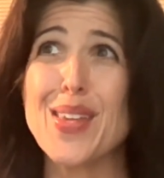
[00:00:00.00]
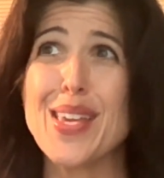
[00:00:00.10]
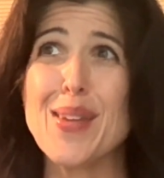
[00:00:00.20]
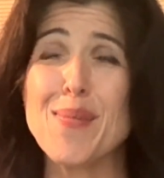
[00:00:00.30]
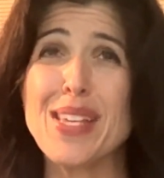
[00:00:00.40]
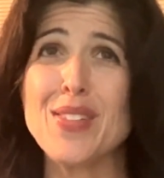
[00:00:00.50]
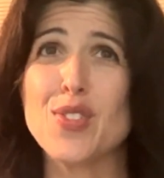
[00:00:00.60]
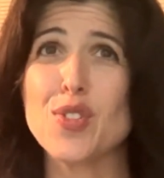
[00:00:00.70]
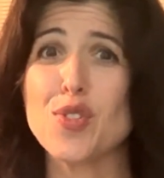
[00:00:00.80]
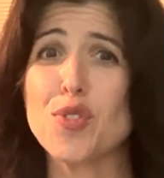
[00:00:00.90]
it
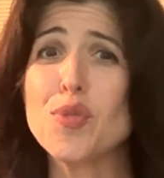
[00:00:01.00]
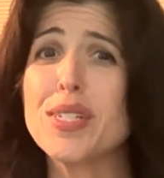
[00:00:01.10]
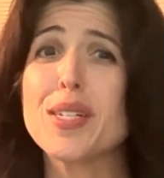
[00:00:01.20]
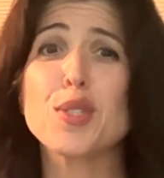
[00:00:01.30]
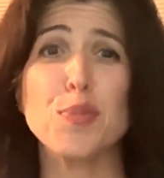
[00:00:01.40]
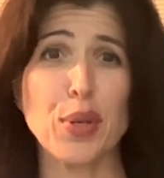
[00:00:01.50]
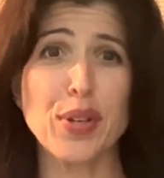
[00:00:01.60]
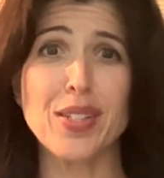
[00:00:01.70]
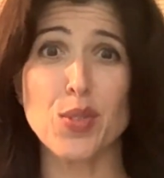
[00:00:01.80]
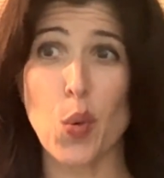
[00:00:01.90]
means you can
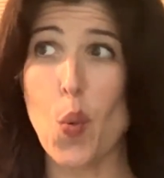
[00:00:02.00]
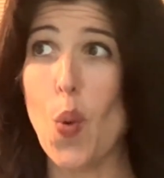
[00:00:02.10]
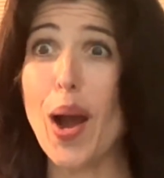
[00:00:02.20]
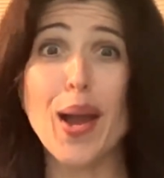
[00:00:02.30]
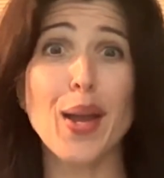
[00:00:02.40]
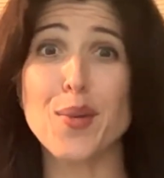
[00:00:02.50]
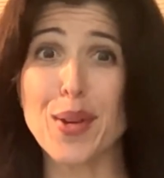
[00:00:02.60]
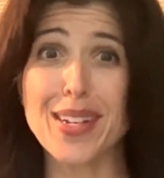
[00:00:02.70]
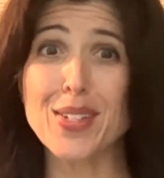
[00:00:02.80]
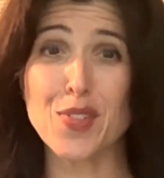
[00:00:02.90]
experience a wide
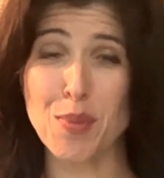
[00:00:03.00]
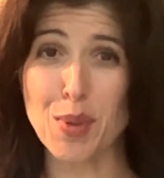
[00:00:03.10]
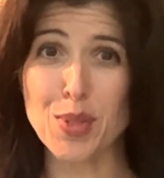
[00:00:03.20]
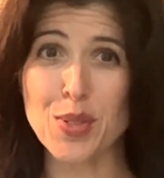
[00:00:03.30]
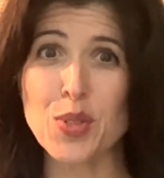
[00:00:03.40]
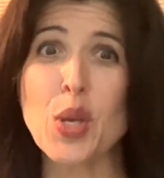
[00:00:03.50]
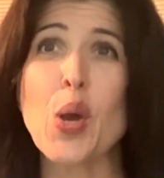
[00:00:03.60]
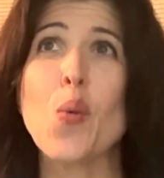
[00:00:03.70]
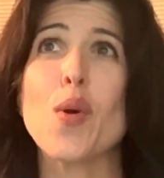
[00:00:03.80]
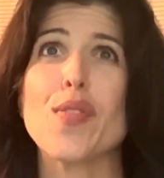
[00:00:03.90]
range of emotions
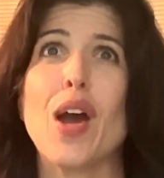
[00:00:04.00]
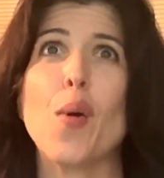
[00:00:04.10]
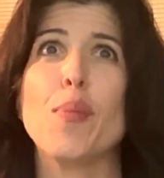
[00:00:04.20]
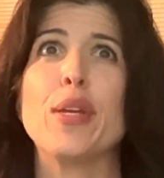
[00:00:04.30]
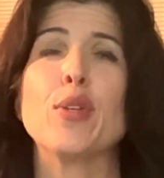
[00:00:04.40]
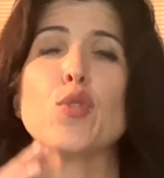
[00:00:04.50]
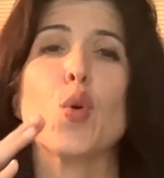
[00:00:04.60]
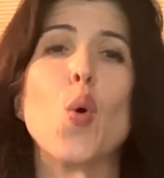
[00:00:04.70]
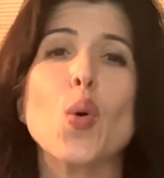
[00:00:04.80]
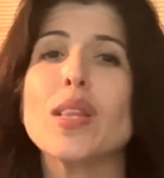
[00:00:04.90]
without being
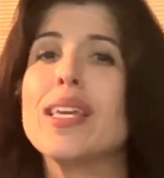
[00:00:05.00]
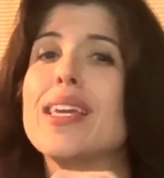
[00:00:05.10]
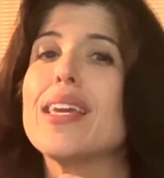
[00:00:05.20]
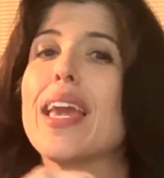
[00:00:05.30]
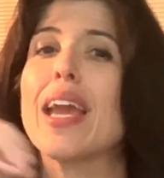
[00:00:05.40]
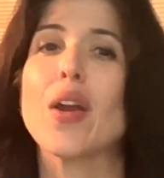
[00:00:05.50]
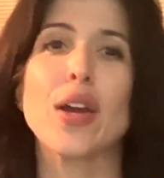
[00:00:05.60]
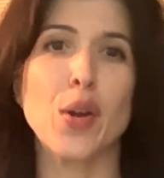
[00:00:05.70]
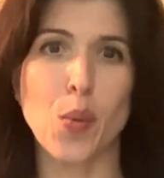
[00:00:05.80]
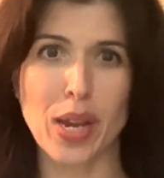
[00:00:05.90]
totally
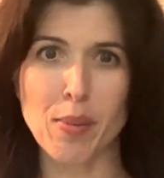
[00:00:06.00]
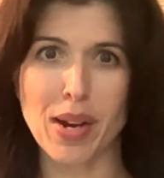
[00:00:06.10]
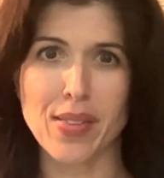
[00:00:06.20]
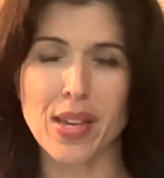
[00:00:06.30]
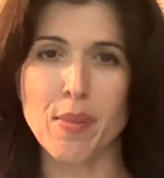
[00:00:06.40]
carried away by them.